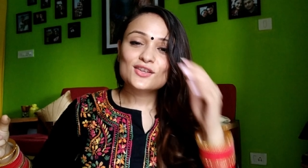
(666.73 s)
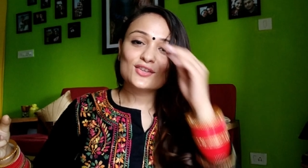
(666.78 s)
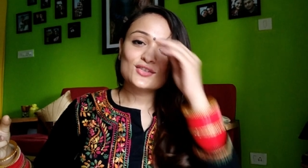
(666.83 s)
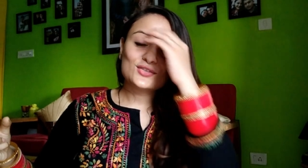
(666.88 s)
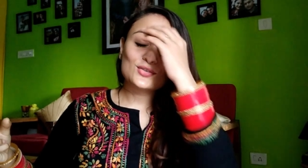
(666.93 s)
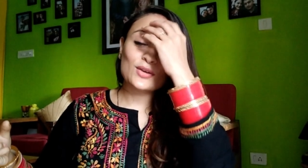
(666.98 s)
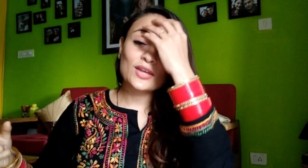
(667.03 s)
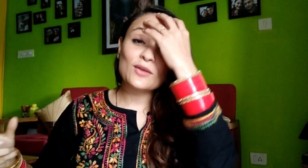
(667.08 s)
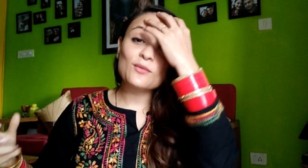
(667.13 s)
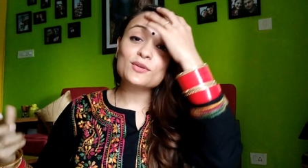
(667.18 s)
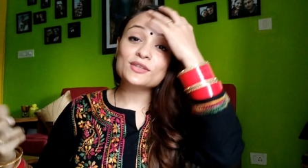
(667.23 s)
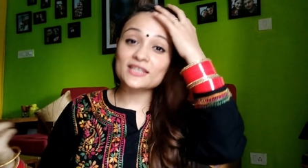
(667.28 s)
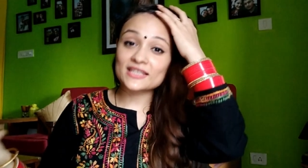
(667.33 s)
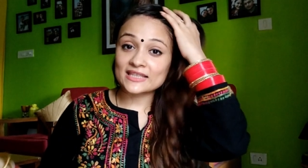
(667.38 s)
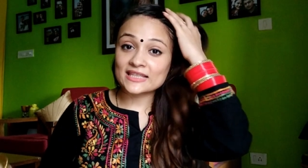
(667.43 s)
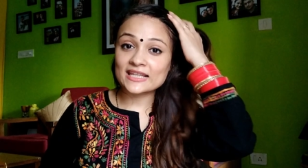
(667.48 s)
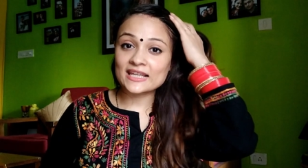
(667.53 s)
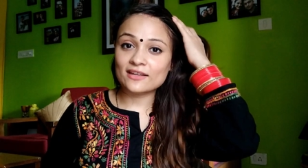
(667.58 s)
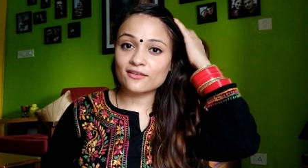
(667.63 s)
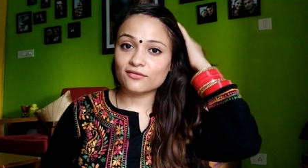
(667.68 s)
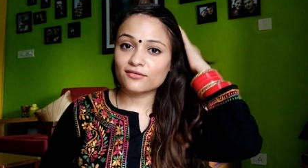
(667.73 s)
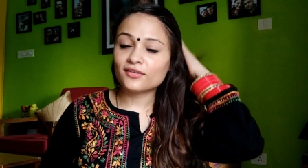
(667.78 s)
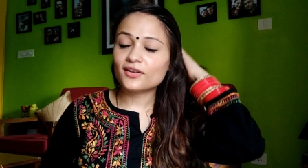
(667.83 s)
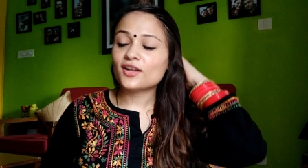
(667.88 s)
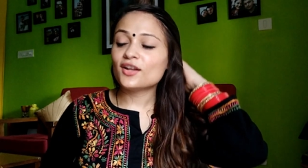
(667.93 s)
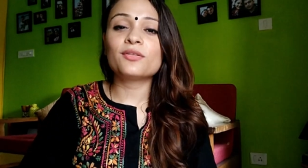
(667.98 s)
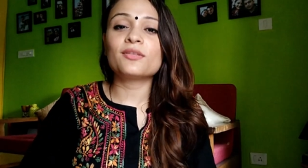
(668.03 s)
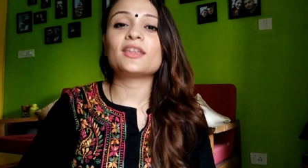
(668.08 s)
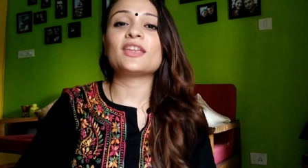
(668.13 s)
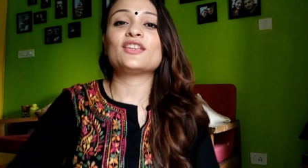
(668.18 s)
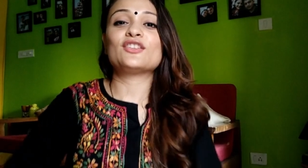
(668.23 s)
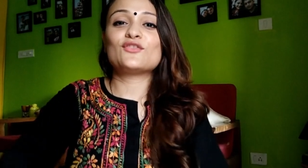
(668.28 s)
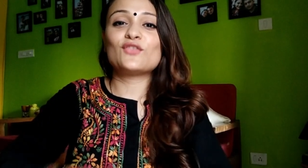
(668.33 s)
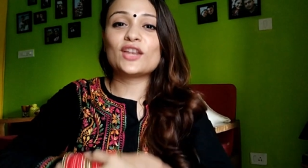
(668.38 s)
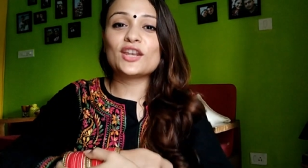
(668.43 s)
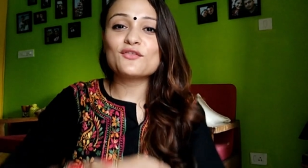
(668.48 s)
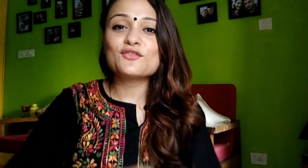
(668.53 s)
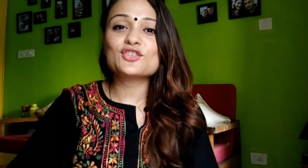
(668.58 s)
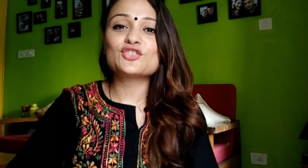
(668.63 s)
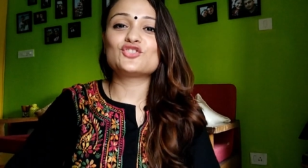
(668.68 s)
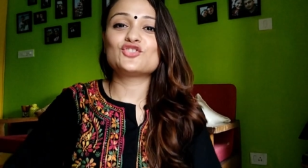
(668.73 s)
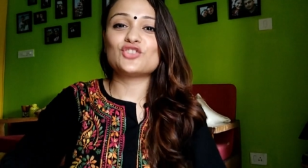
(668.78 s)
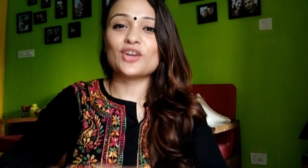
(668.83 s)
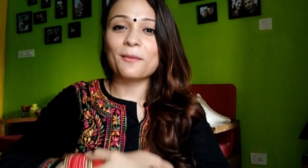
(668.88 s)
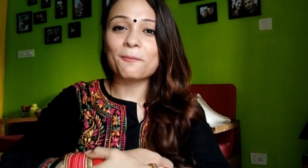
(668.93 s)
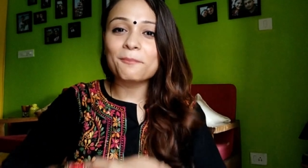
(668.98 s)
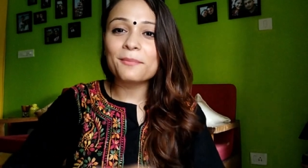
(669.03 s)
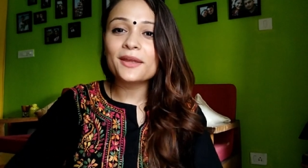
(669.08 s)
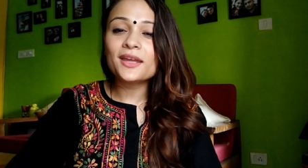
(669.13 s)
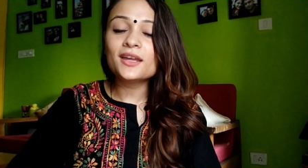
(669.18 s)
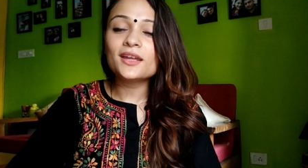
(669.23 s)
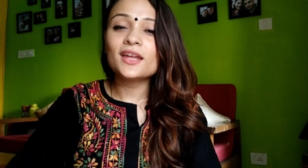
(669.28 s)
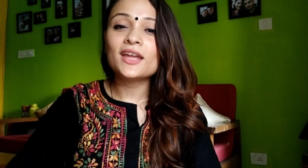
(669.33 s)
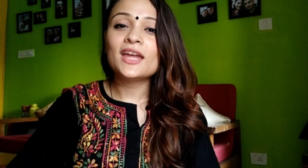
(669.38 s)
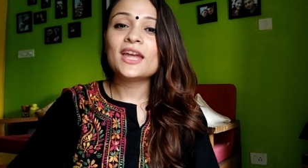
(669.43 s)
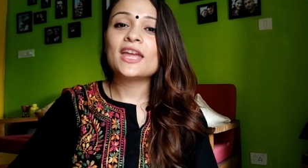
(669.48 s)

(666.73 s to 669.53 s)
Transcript: So he was a thief. When he was jumping,